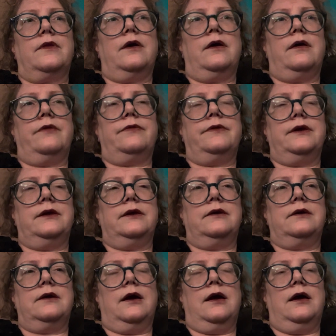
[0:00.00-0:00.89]
I think
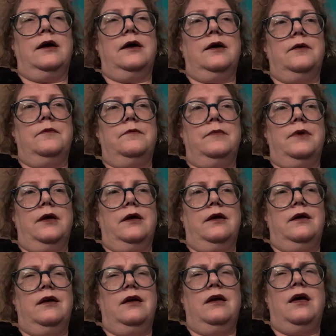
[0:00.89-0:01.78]

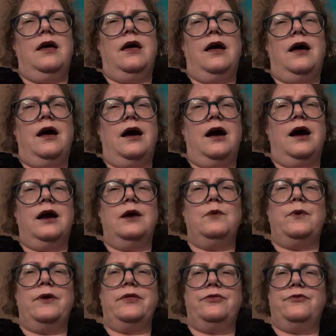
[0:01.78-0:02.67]
I
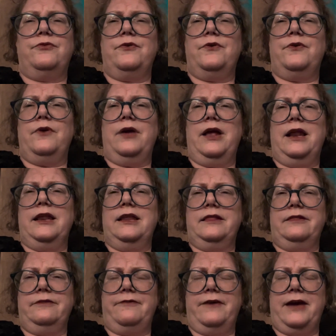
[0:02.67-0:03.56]
went through a
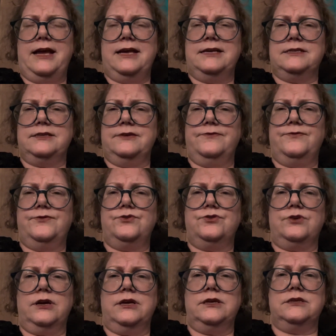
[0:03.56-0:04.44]
little phase of
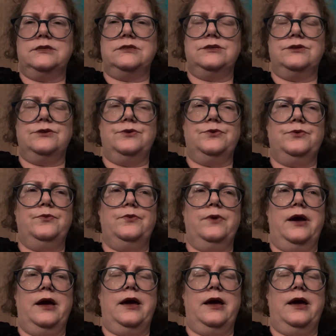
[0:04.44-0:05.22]
trying to do